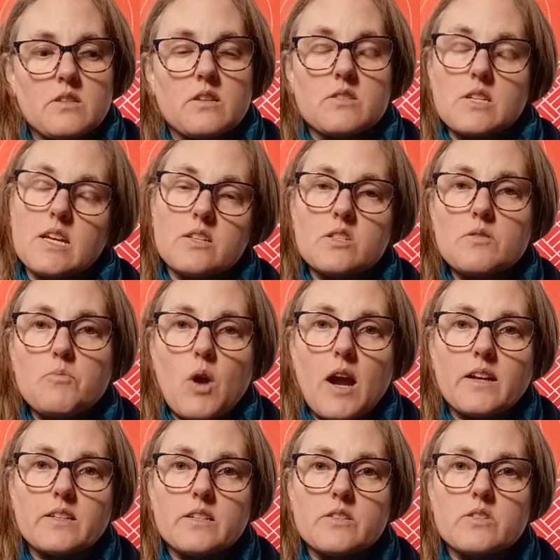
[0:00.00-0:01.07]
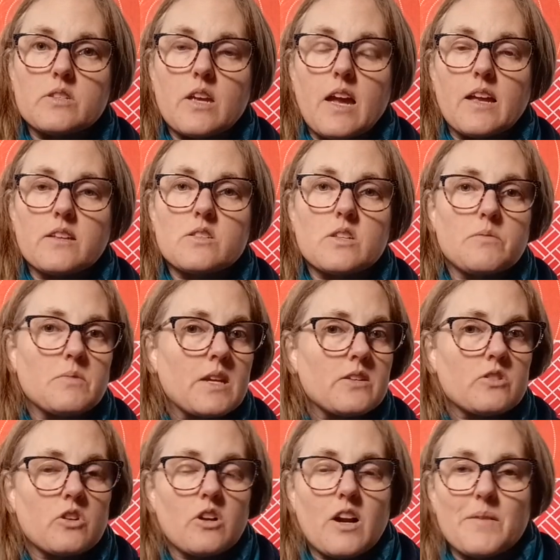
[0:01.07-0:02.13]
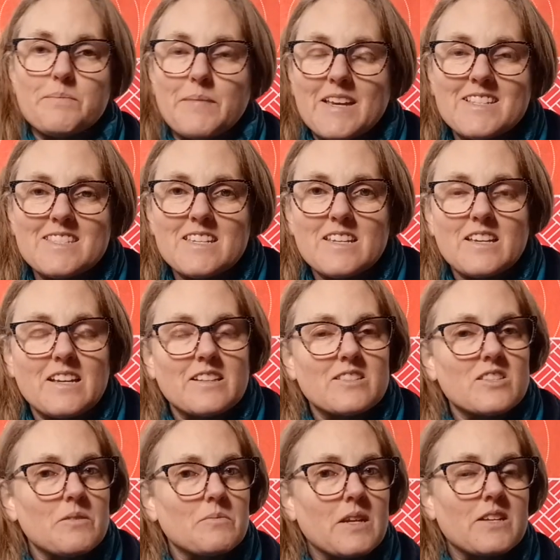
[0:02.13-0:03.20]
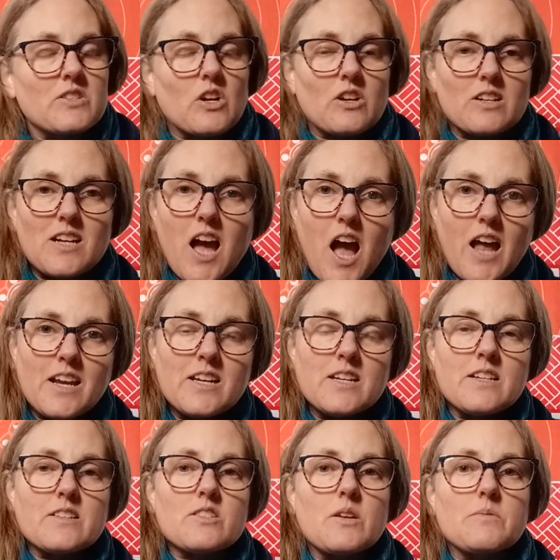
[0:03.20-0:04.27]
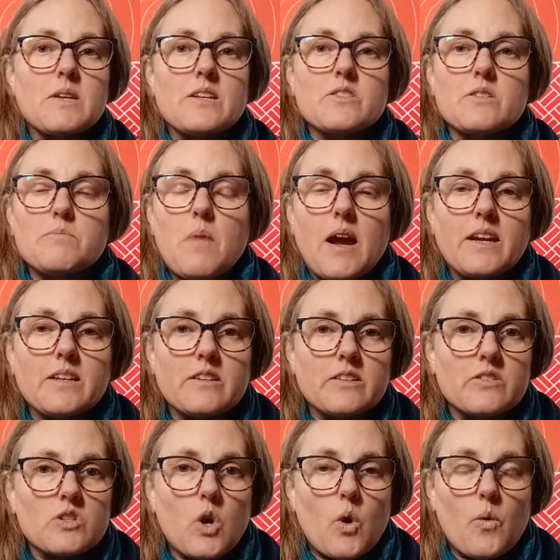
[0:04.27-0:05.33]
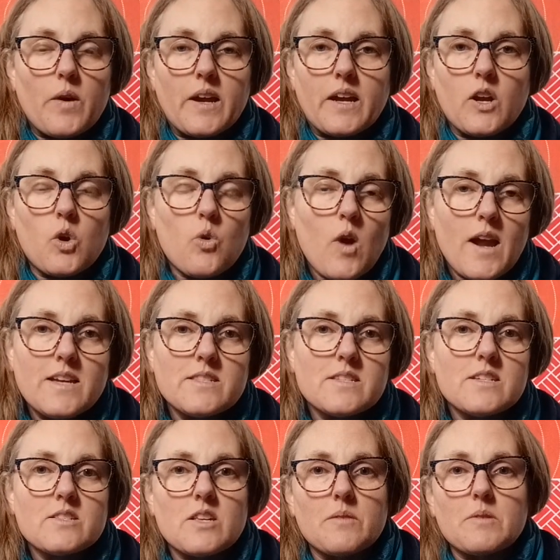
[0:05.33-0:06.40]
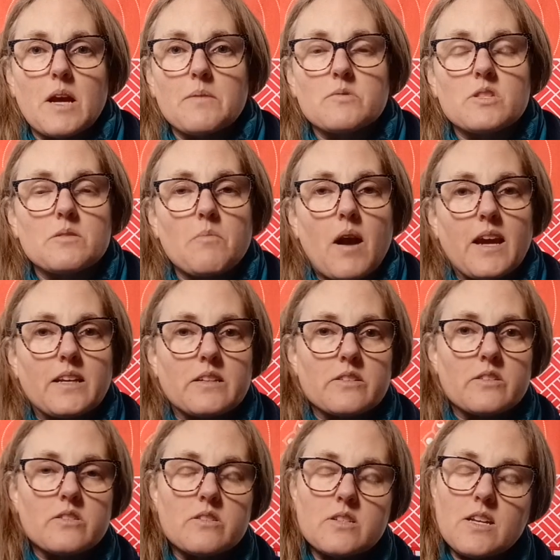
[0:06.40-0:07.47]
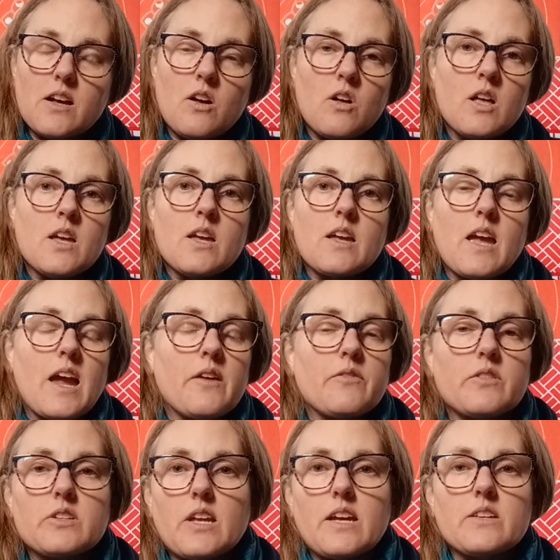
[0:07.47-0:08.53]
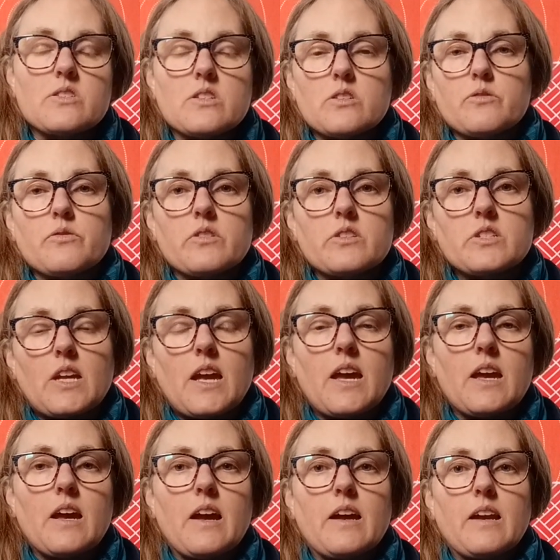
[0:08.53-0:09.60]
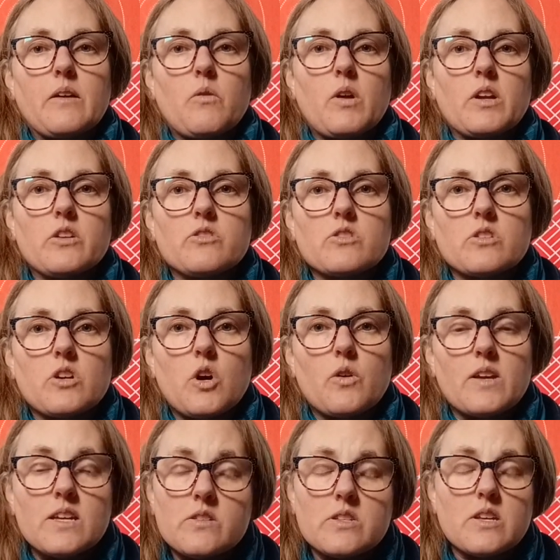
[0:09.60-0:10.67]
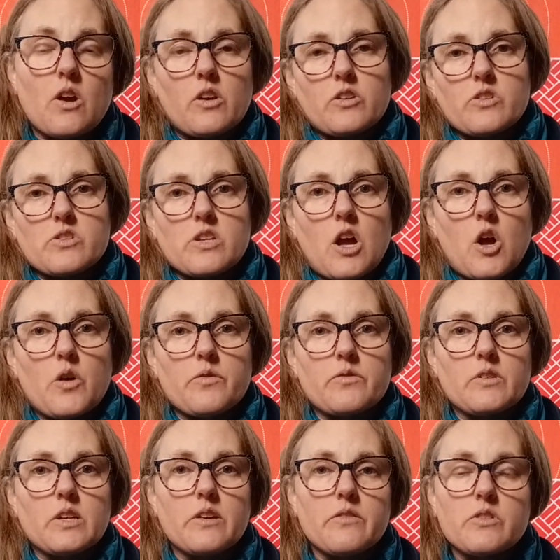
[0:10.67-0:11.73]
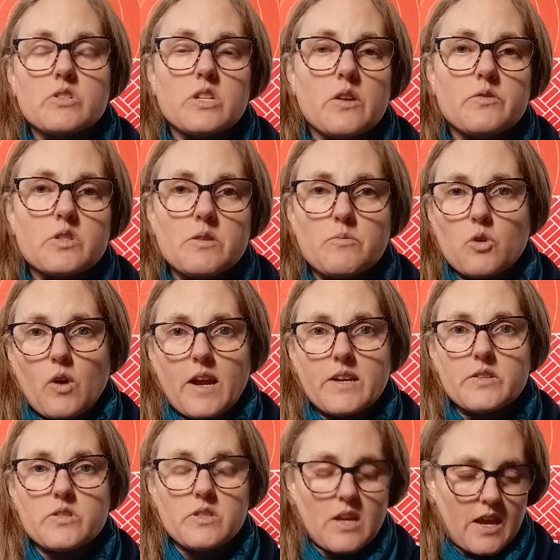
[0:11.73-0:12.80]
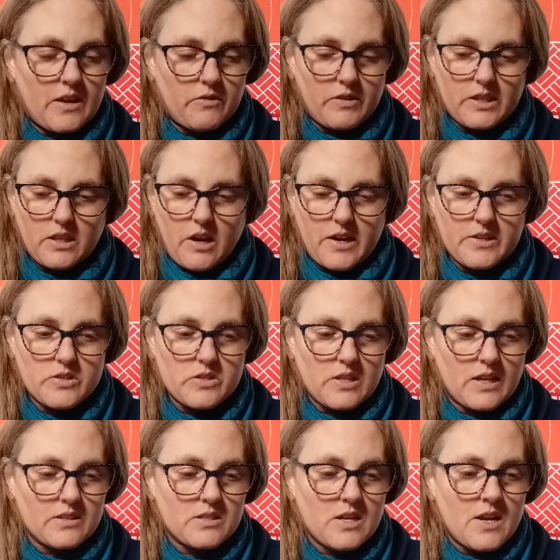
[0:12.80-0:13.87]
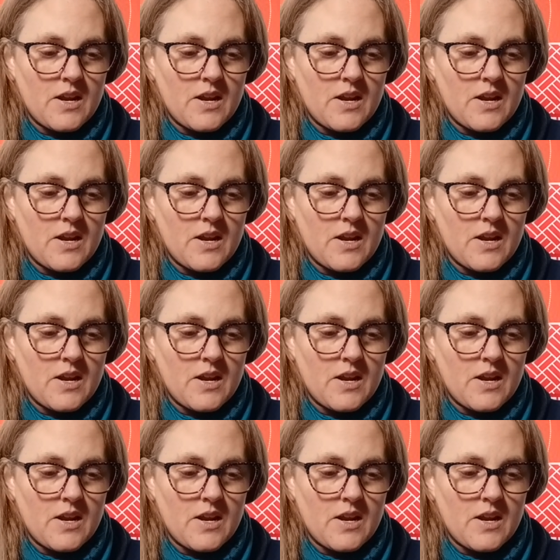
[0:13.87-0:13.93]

take some practice, and some days are amazing and some days are not. Some days the mind is going crazy, sometimes the mind is still. Every day is a different day, and I want you to go easy on yourself. Give yourself some grace and realize that